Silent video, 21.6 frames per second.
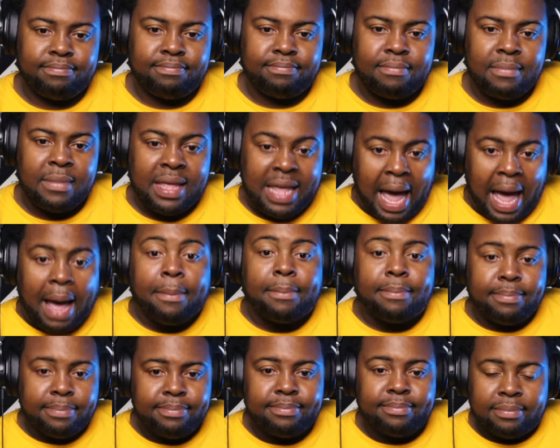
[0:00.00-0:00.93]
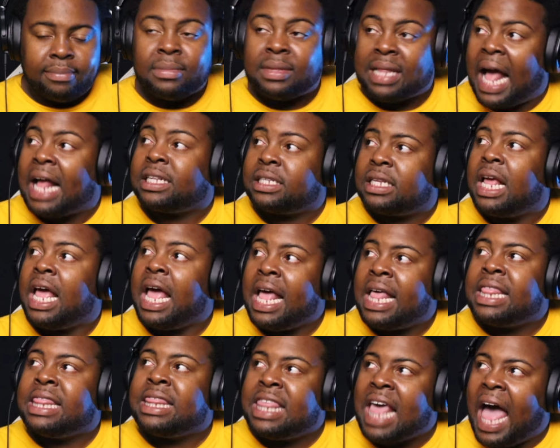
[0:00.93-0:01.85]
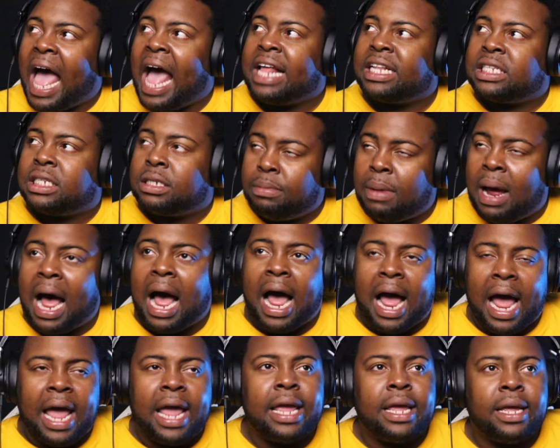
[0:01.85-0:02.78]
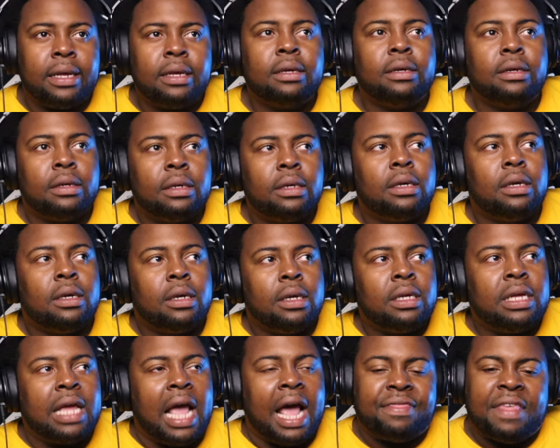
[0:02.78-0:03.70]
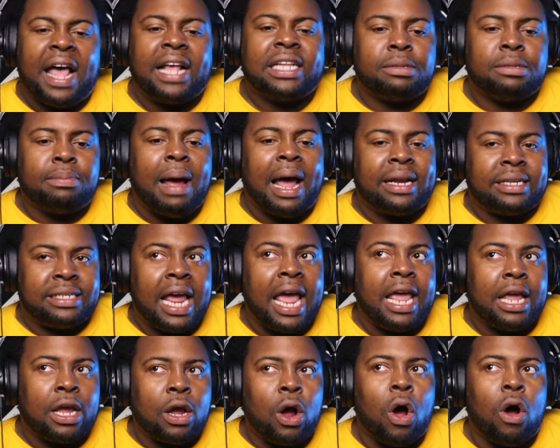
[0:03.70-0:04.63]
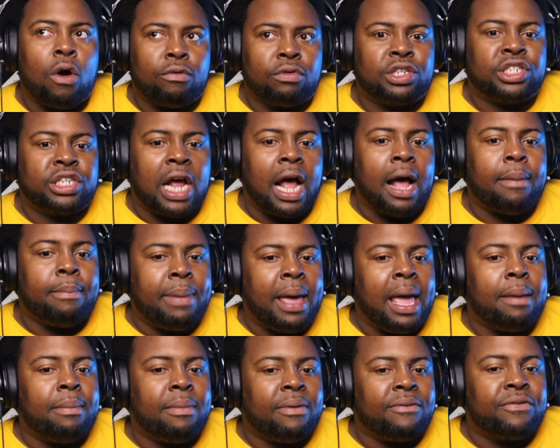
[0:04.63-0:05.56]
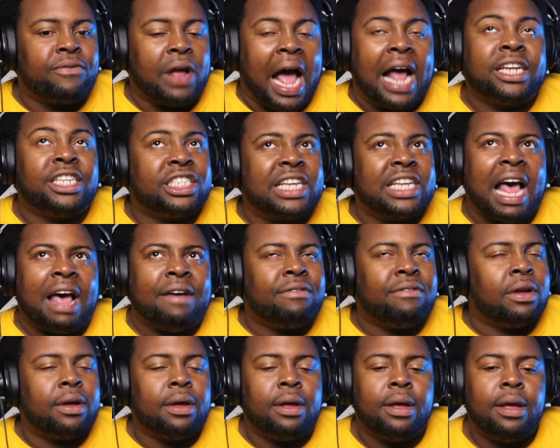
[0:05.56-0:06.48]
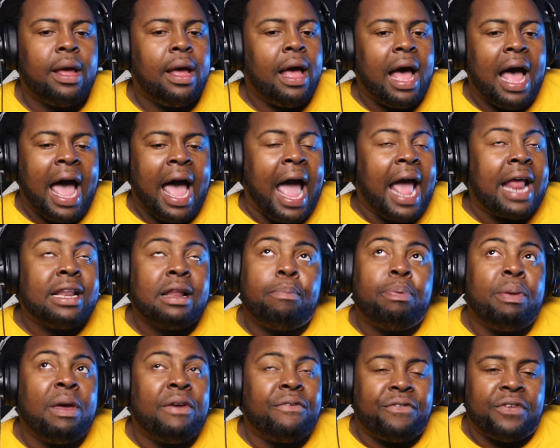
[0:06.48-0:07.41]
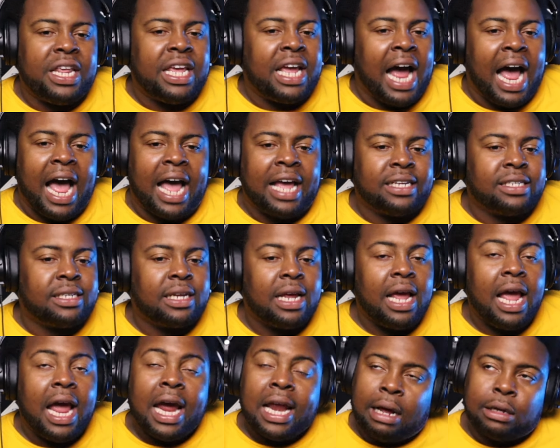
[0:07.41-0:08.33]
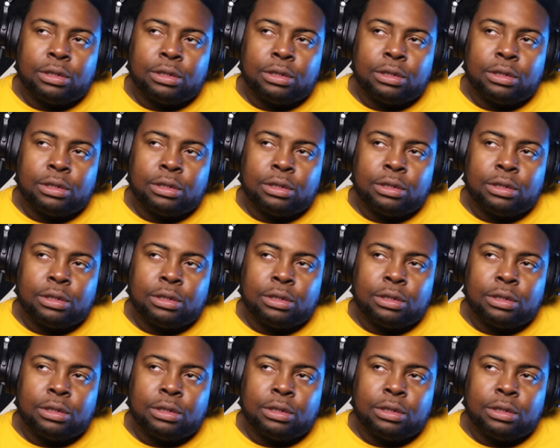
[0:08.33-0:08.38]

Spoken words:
Yeah, that's my take on Rashad Bateman. I had an epiphany, guys, and I was